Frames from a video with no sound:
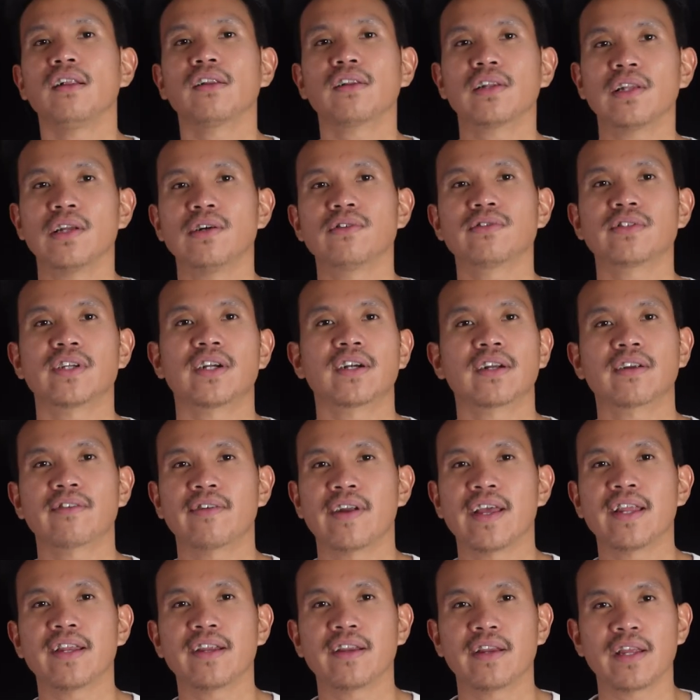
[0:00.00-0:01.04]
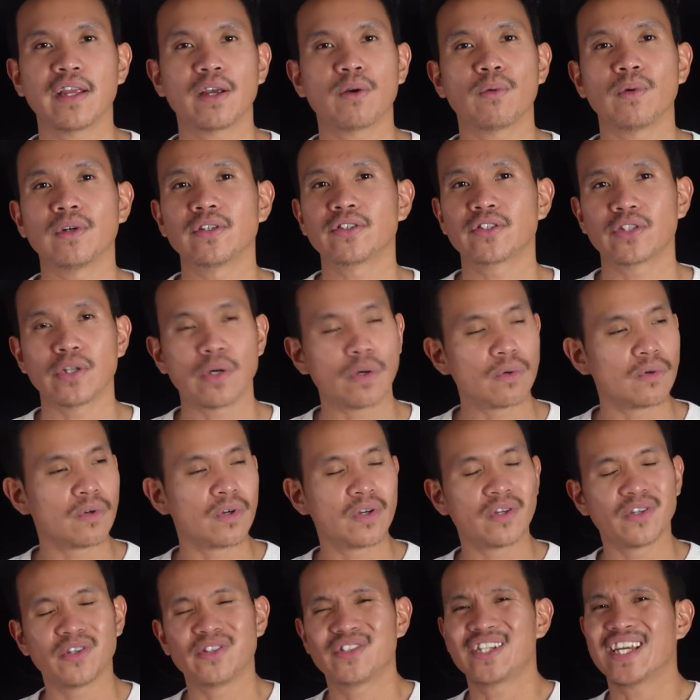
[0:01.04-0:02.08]
clothes are created equal,
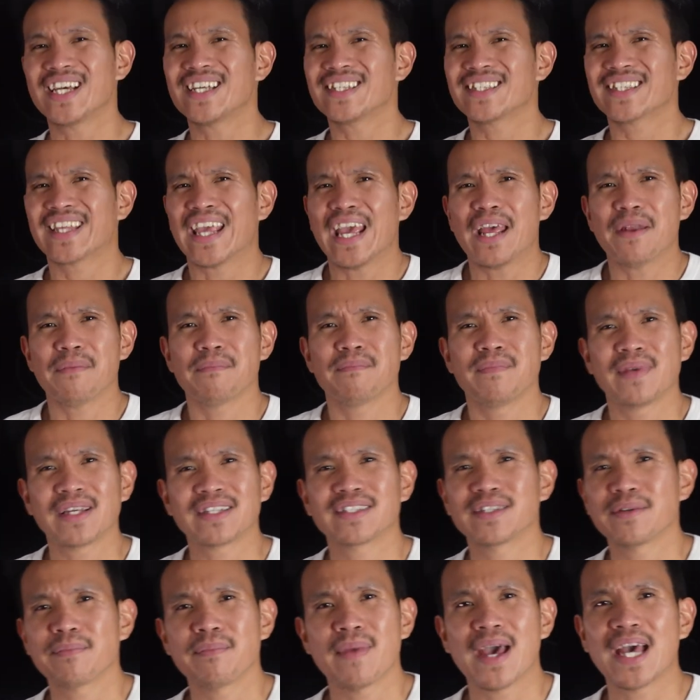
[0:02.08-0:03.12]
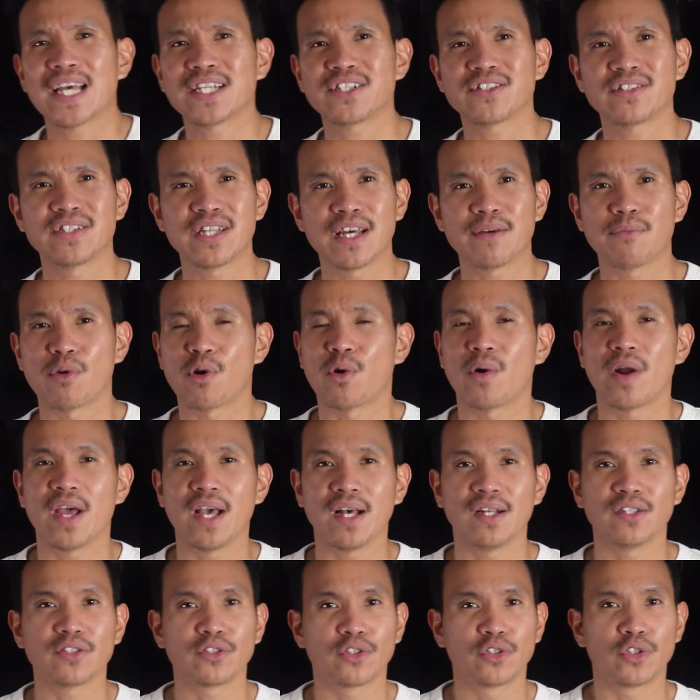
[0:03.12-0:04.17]
so you just can't mix and match them or
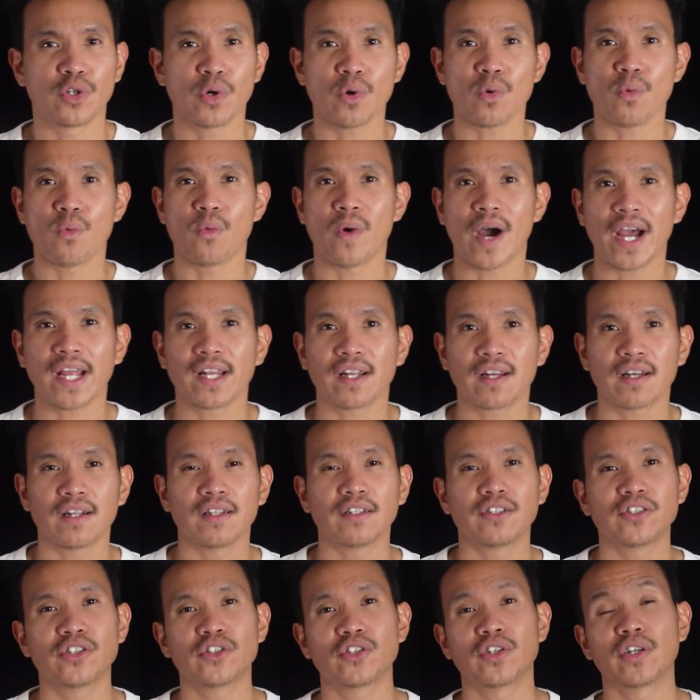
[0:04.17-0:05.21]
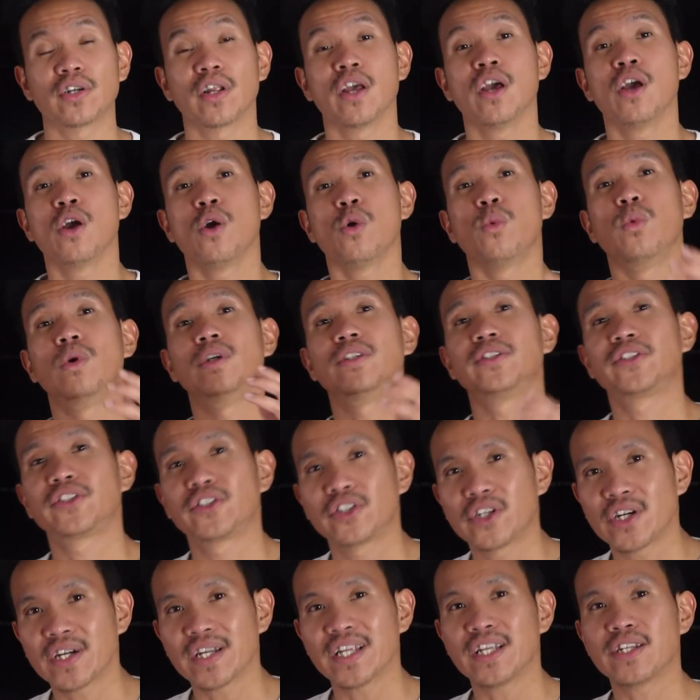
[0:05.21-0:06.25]
else your white colored shirt will
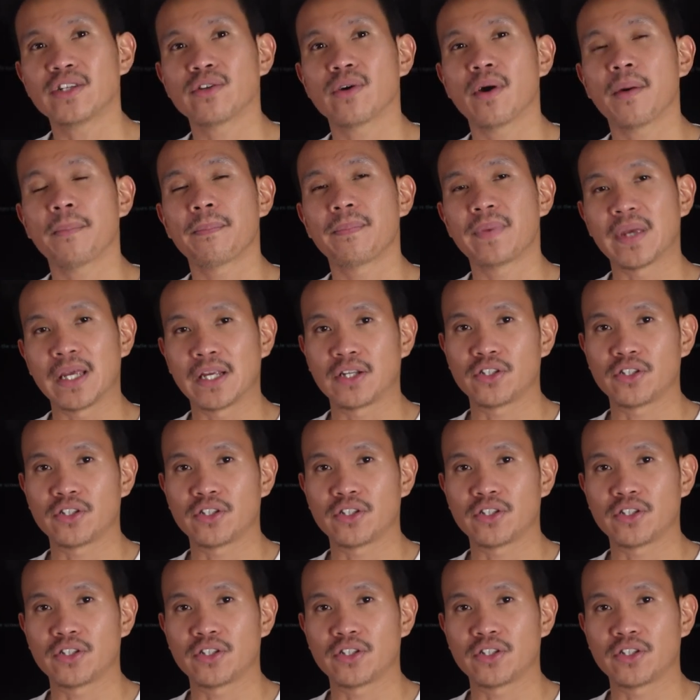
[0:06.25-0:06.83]
turn into a pink